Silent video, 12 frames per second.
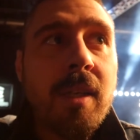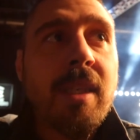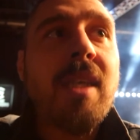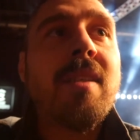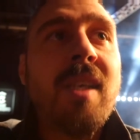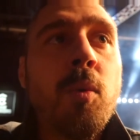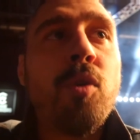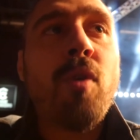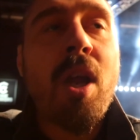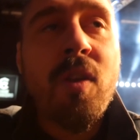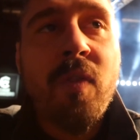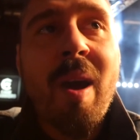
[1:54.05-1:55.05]
DC would
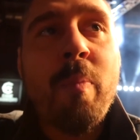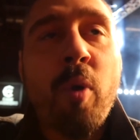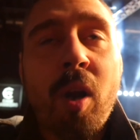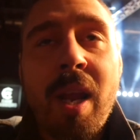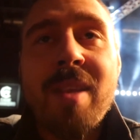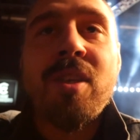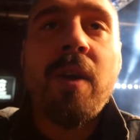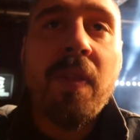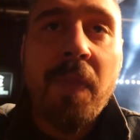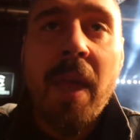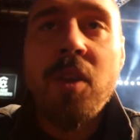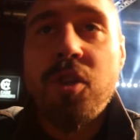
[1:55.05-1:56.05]
rather fight Brock Lesnar
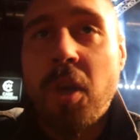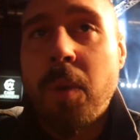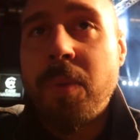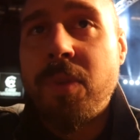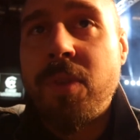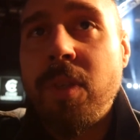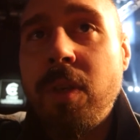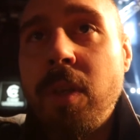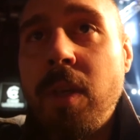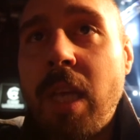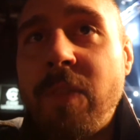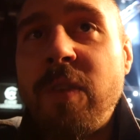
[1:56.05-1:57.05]
and then Jones.
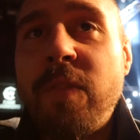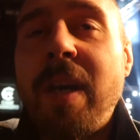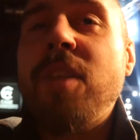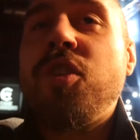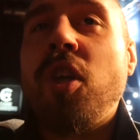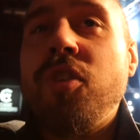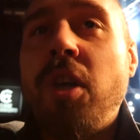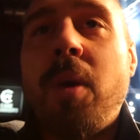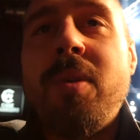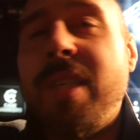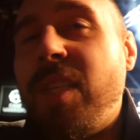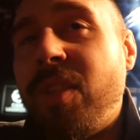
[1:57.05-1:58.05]
If he fights John
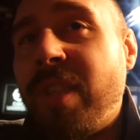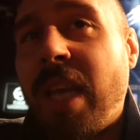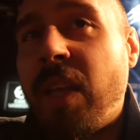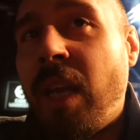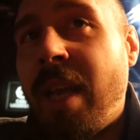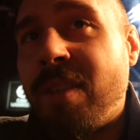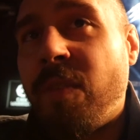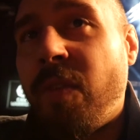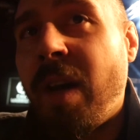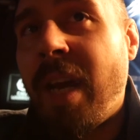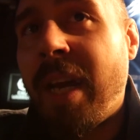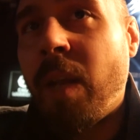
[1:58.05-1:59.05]
Jones, he doesn't get the Lesnar
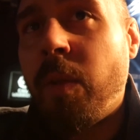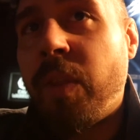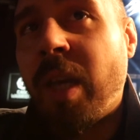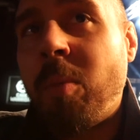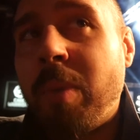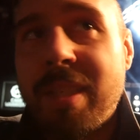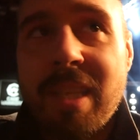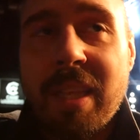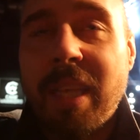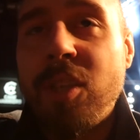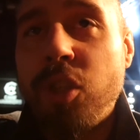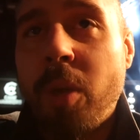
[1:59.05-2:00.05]
fight, I don't think, because I
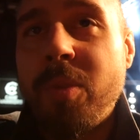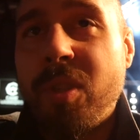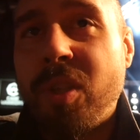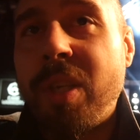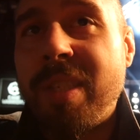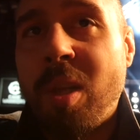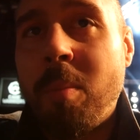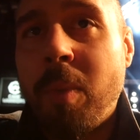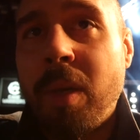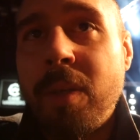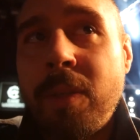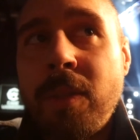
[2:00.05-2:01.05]
think Jones has got his number.